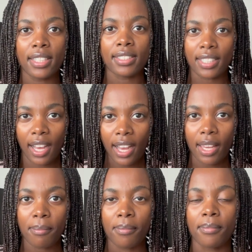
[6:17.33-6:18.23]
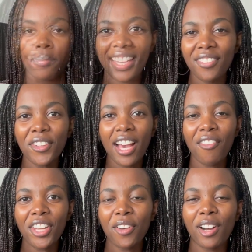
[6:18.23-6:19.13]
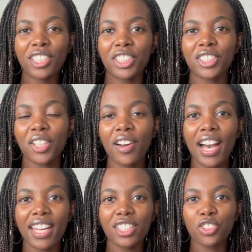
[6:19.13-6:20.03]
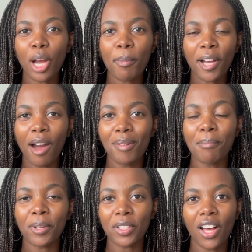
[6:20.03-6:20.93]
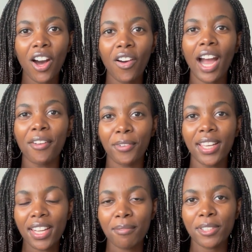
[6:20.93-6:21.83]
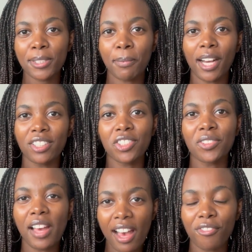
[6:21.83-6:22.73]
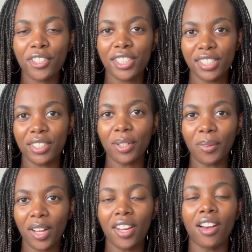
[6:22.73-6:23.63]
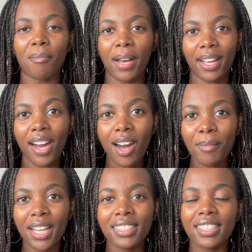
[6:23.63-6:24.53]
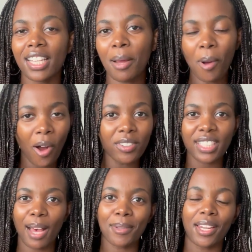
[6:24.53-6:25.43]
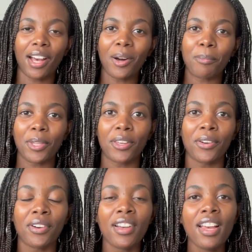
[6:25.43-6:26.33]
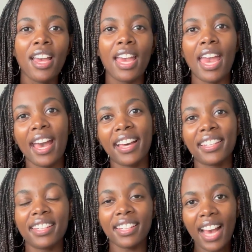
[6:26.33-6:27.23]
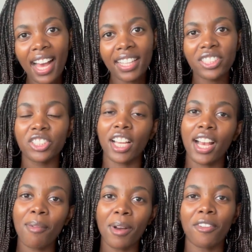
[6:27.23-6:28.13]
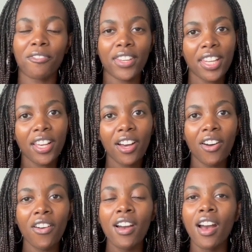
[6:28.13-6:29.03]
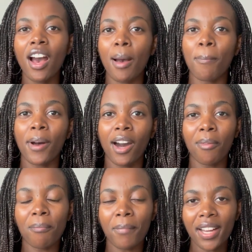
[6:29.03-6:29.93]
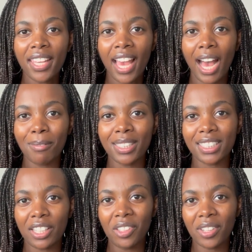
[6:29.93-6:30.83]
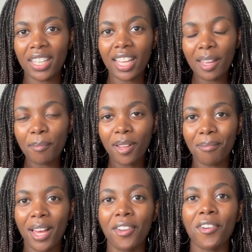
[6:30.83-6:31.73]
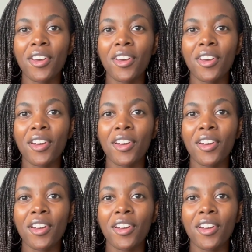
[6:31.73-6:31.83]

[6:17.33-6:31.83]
time. If you have any questions, go ahead and drop a comment below. I read and respond to every single one of my comments, and I'm always happy to help you. And next, check out my video about money habits that you can implement